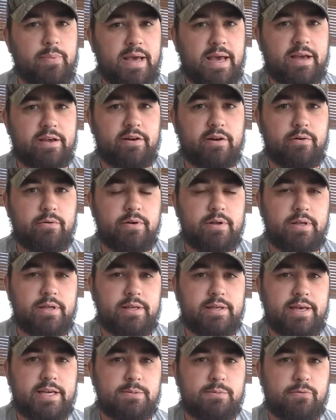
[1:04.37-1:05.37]
tobacco,
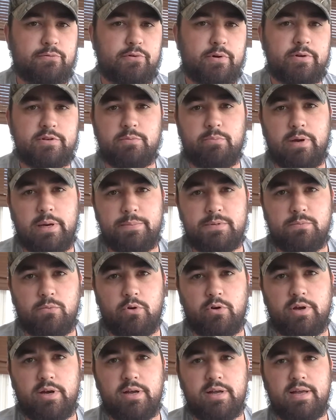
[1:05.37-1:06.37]
as before I was a pipe
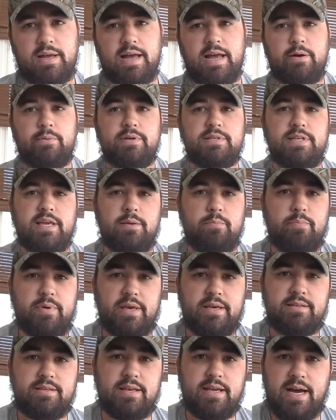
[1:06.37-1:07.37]
smoker, I was a
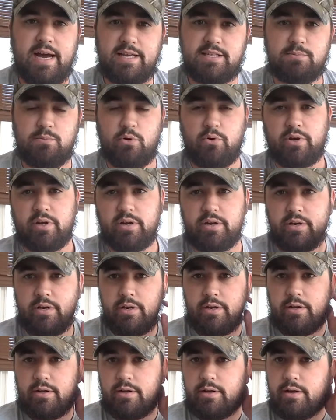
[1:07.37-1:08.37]
big cigar smoker.
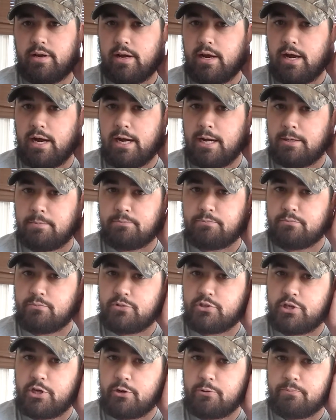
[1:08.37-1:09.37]

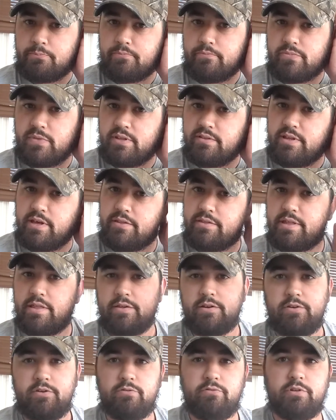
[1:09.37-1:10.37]
So
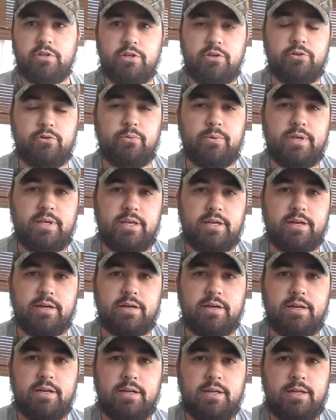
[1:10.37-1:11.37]
nothing really new
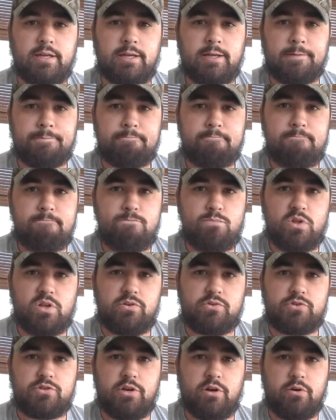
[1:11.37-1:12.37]
here.
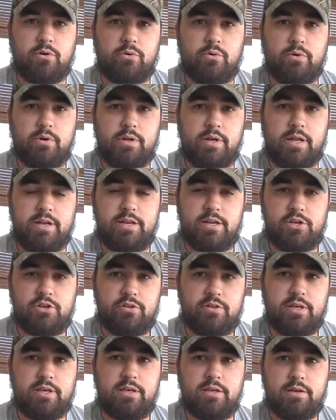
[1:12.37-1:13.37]
So
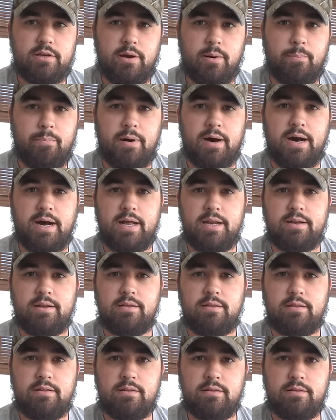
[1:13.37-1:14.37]
initially, upon